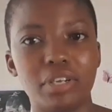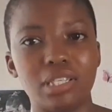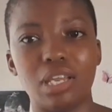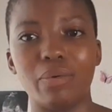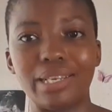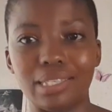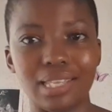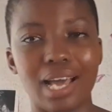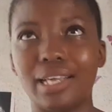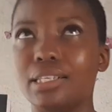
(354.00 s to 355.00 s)
first day was
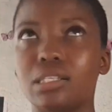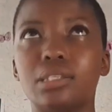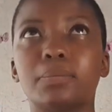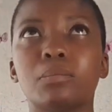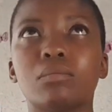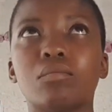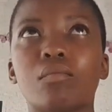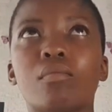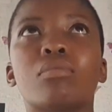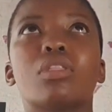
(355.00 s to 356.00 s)
nice.
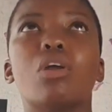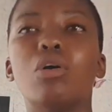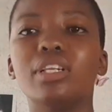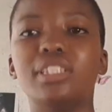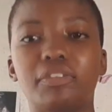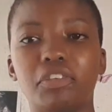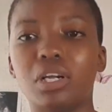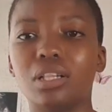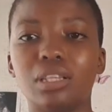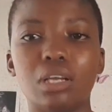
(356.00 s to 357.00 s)
The only
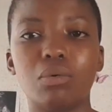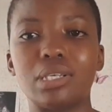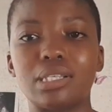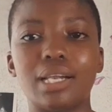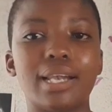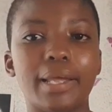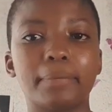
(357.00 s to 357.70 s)
difficult thing was that